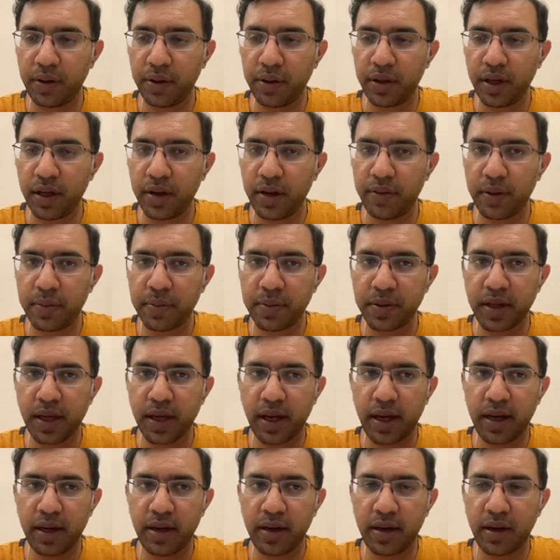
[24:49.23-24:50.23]
to their
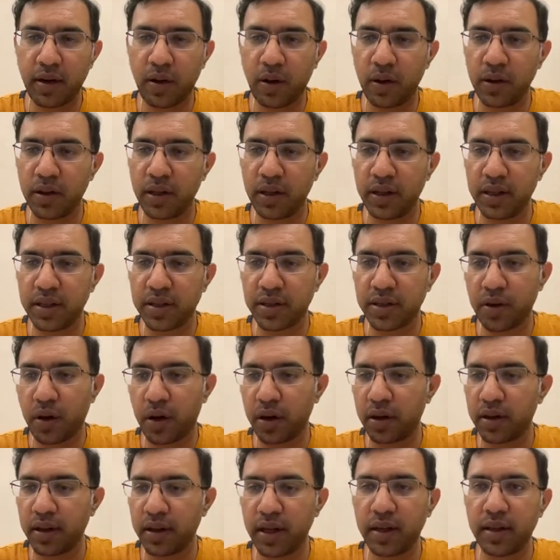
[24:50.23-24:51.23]
website and all that is
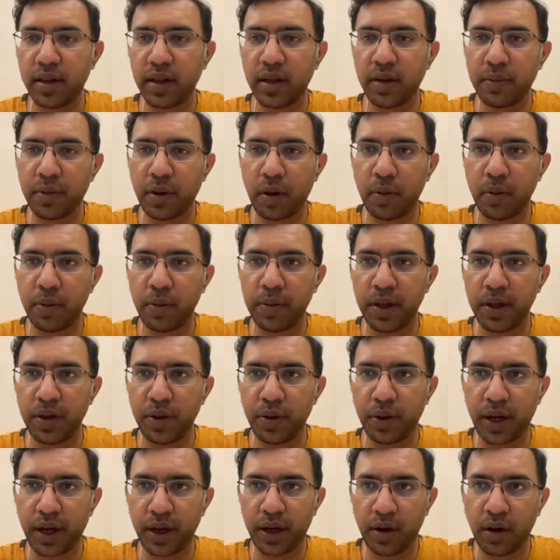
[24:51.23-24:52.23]
not there, then probably
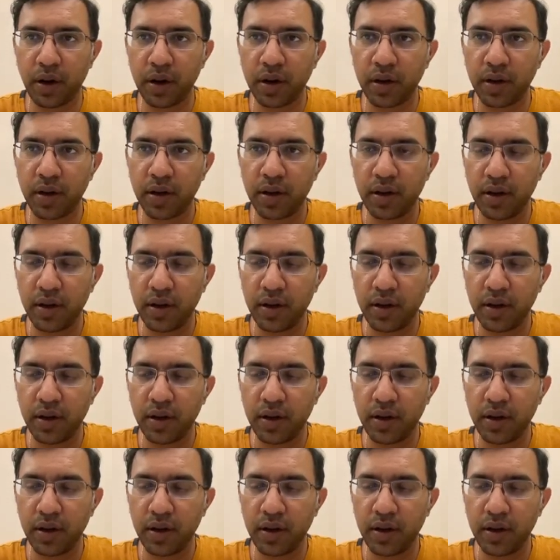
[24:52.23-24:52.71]
you cannot.